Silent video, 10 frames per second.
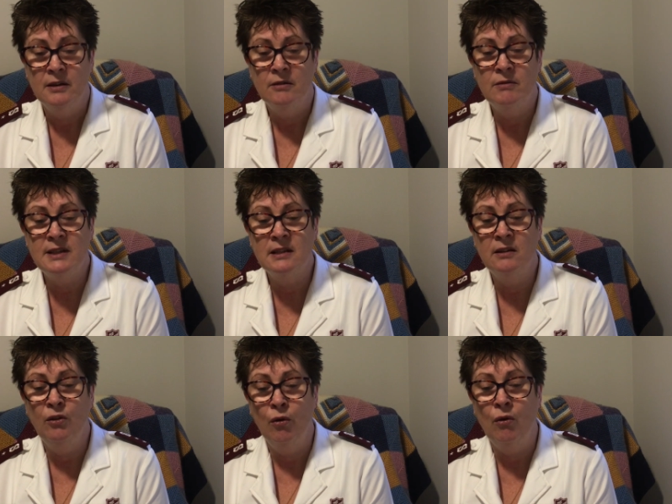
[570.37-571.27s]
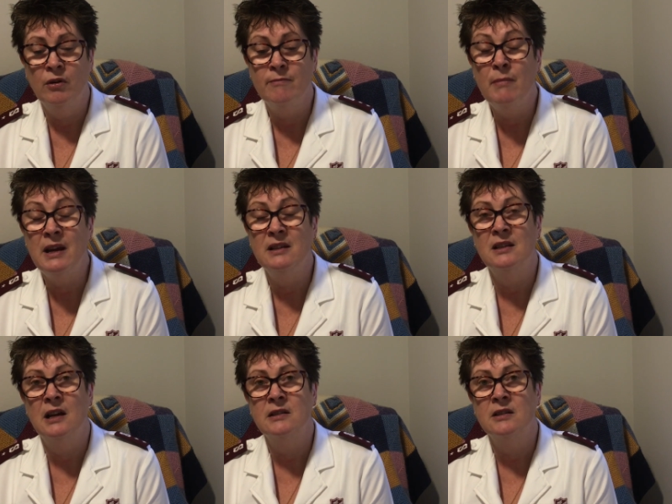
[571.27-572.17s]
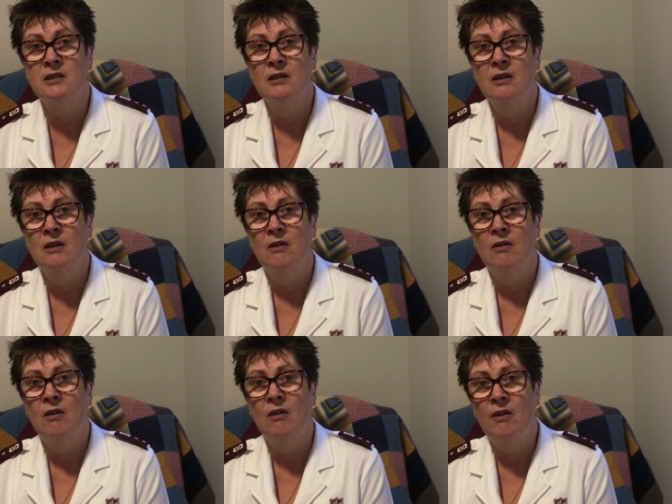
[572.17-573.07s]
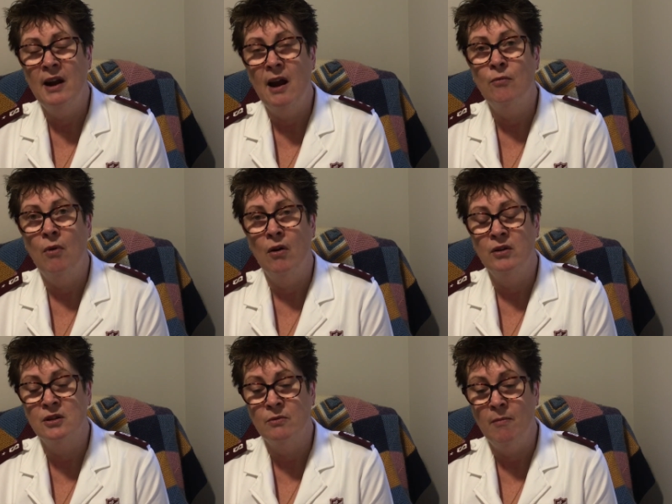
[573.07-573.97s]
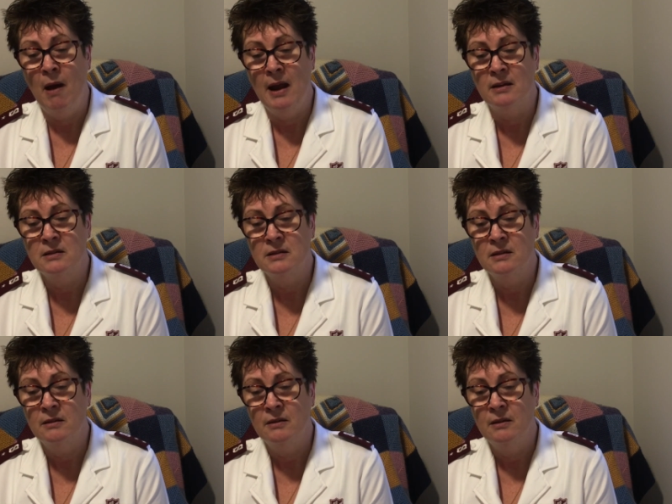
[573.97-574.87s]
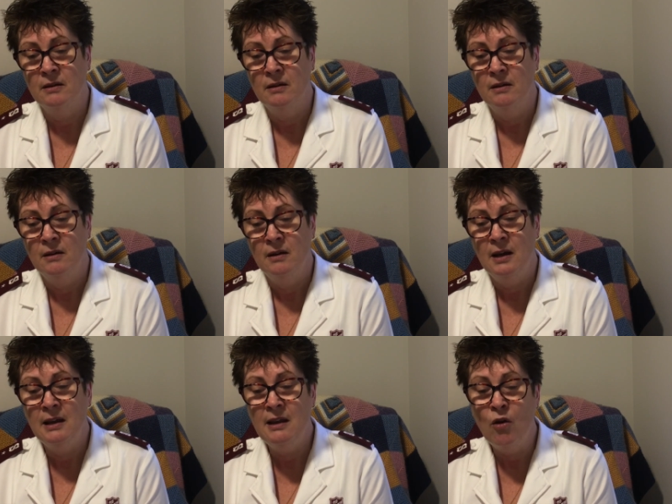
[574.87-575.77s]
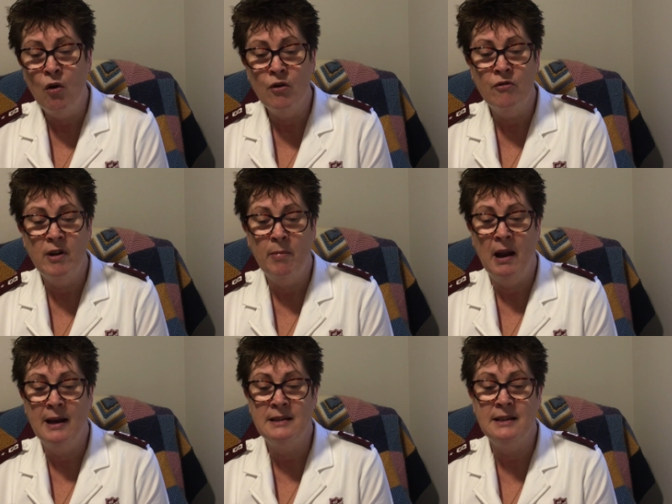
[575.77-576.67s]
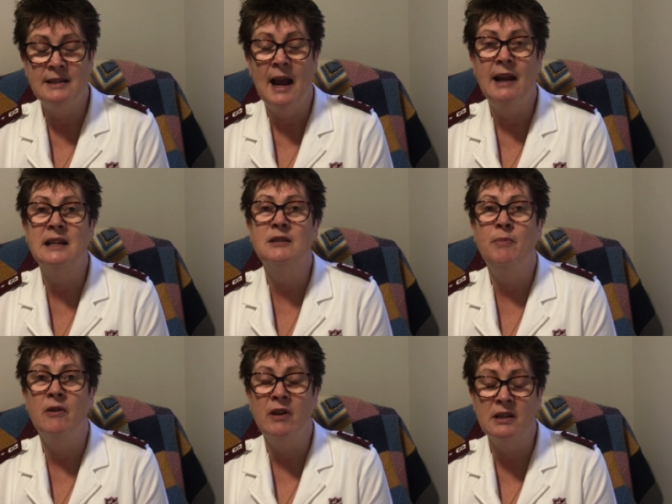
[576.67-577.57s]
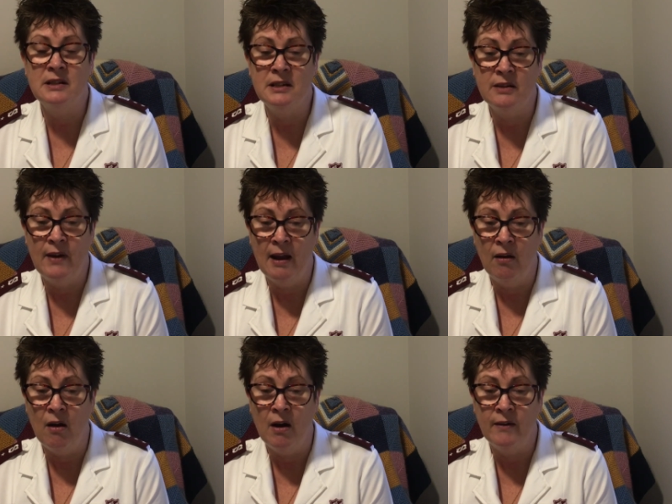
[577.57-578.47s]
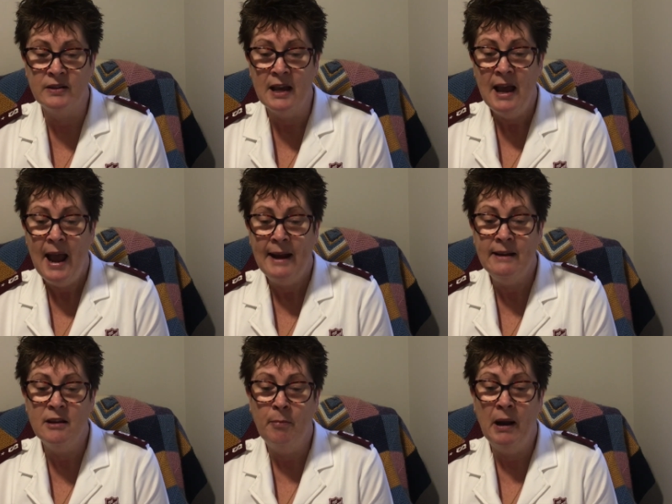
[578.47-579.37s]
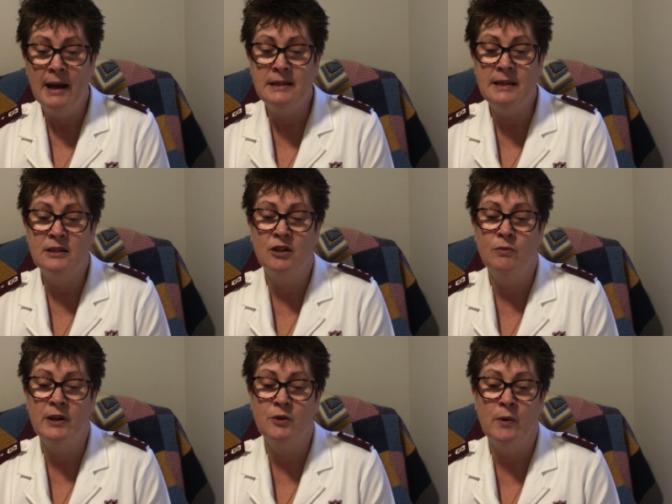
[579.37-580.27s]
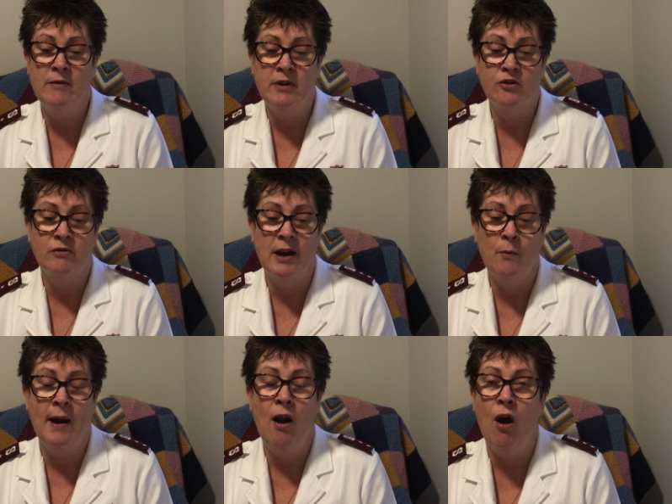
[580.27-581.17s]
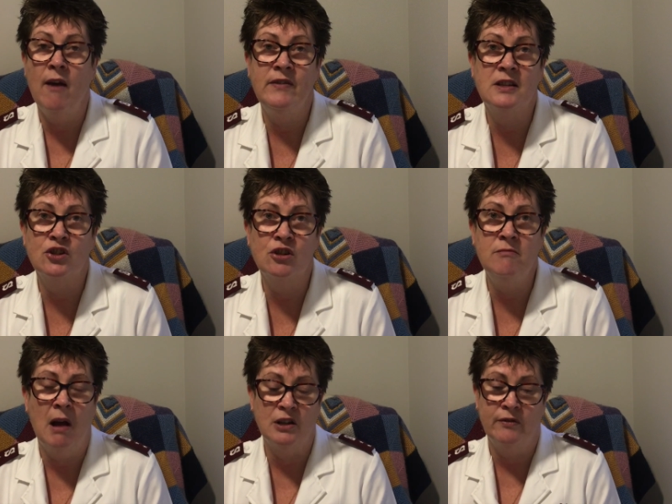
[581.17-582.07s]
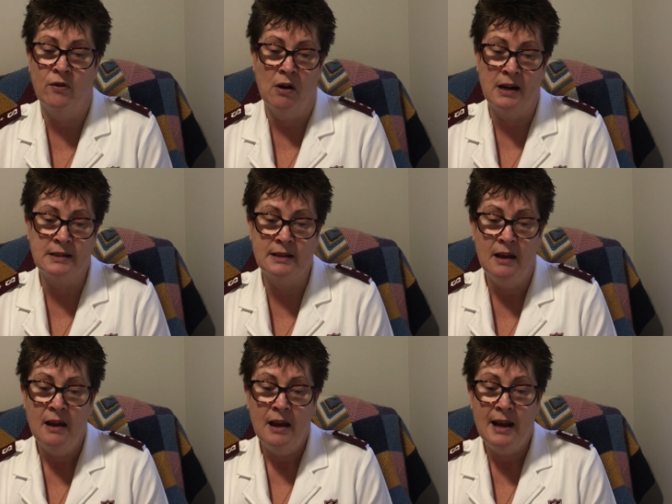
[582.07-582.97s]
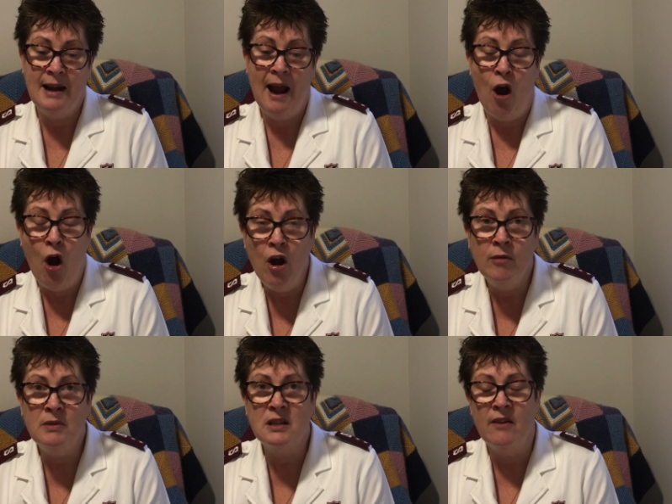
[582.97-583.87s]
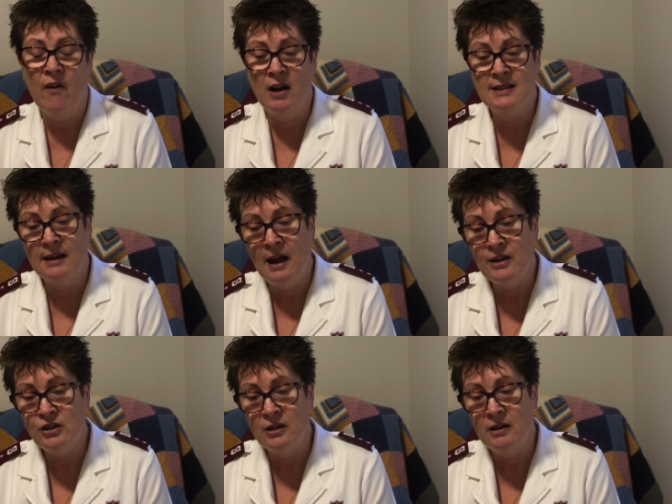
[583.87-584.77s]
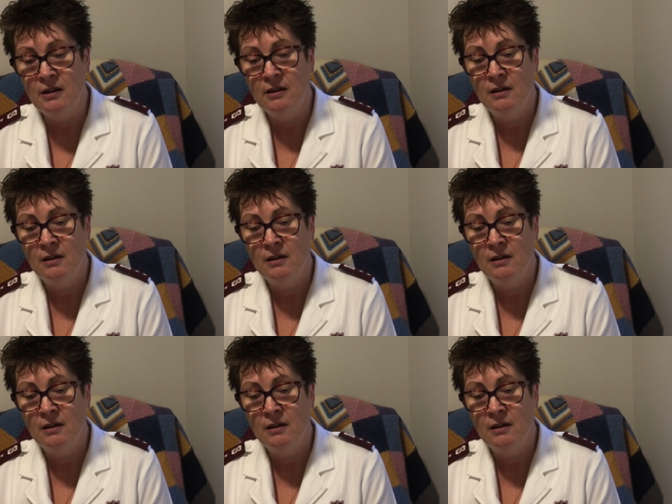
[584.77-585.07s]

The risen Lord meets us on our road to Emmaus in the ordinary places and experiences of our lives, and in the places to which we retreat when life is too much for us, in our homes of isolation,